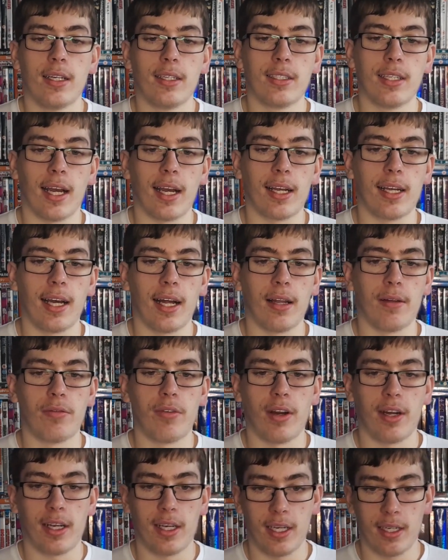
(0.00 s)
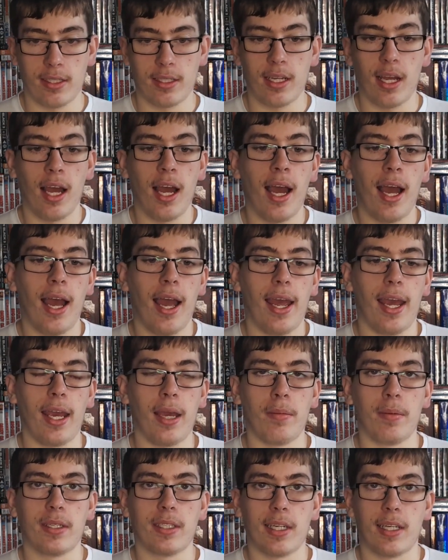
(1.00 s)
Zach Galifianakis,
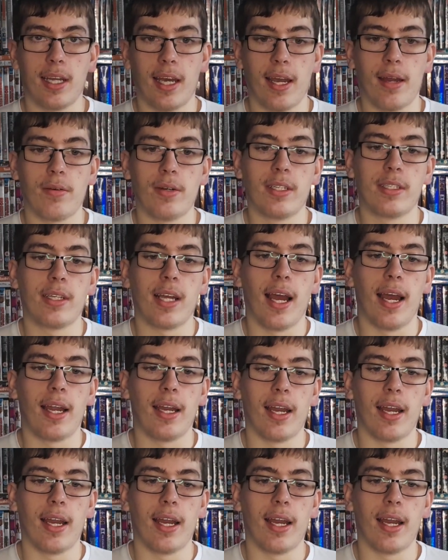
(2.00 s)
Amy Sedaris,